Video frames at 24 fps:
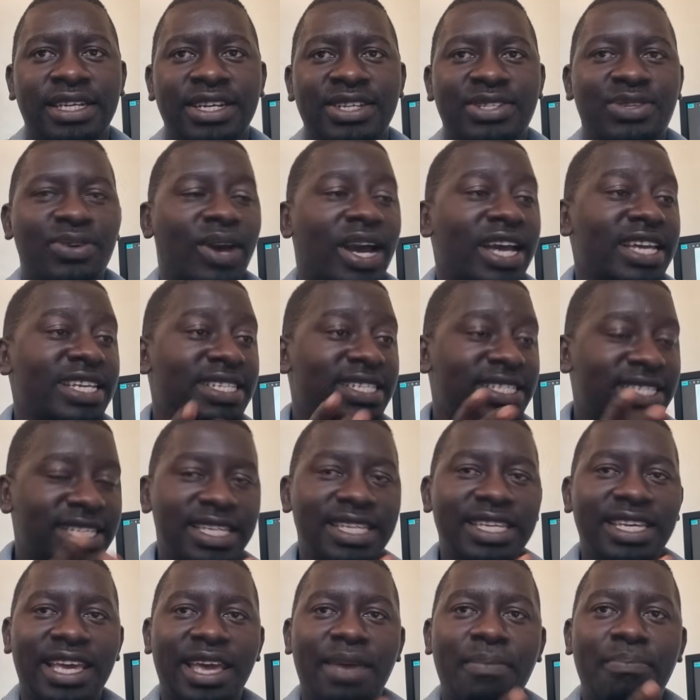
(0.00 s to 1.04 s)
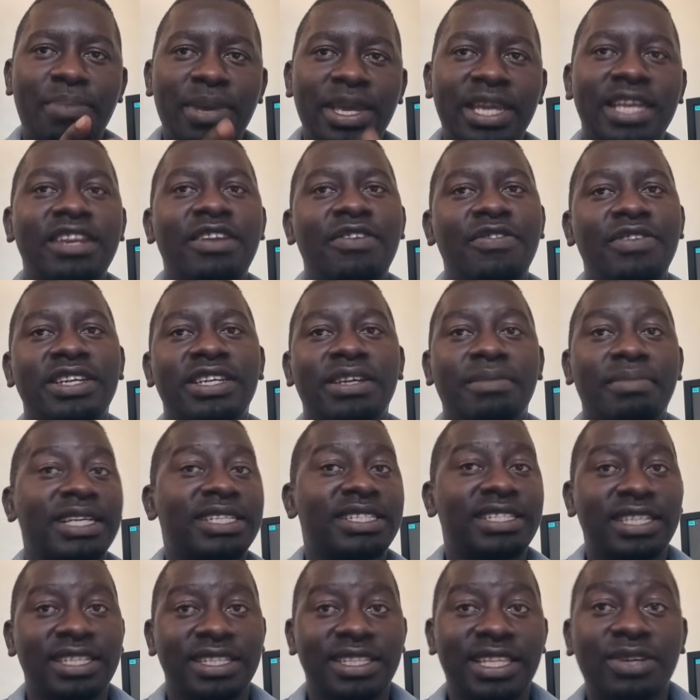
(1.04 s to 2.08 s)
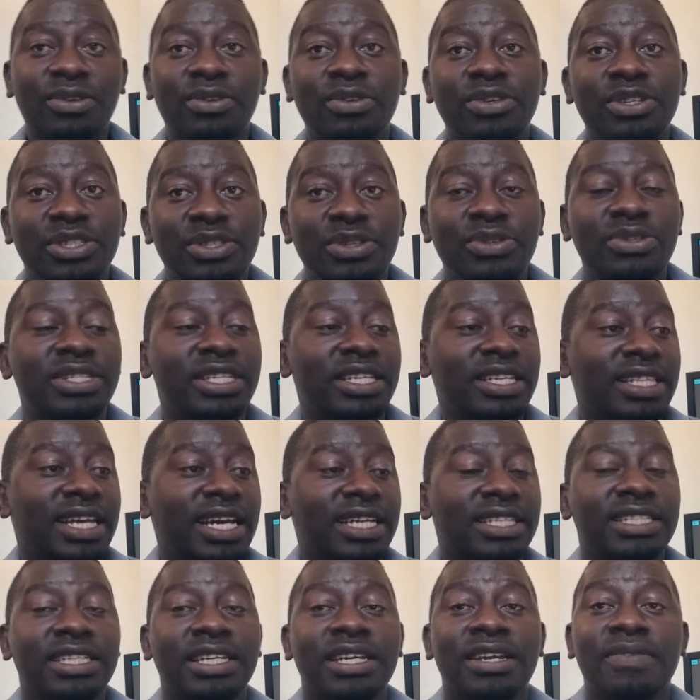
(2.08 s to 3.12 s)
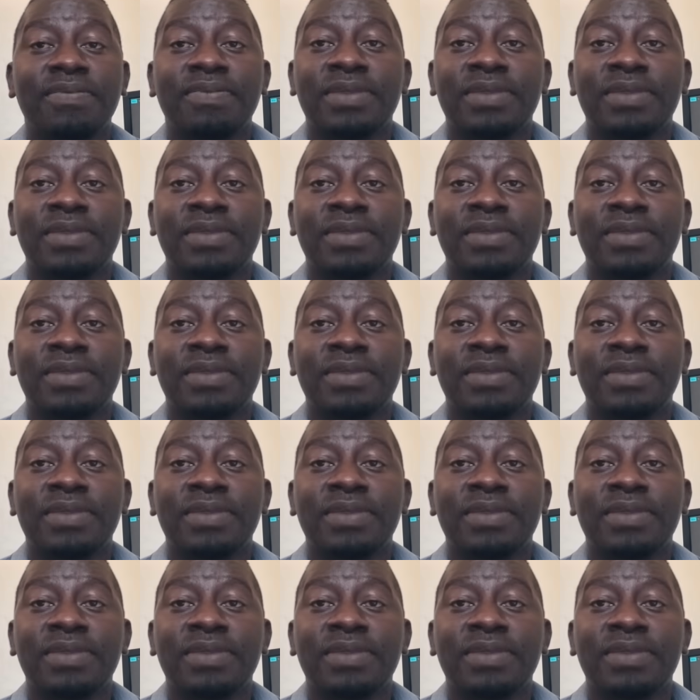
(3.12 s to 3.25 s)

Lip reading: So I see a big division. But the good news is that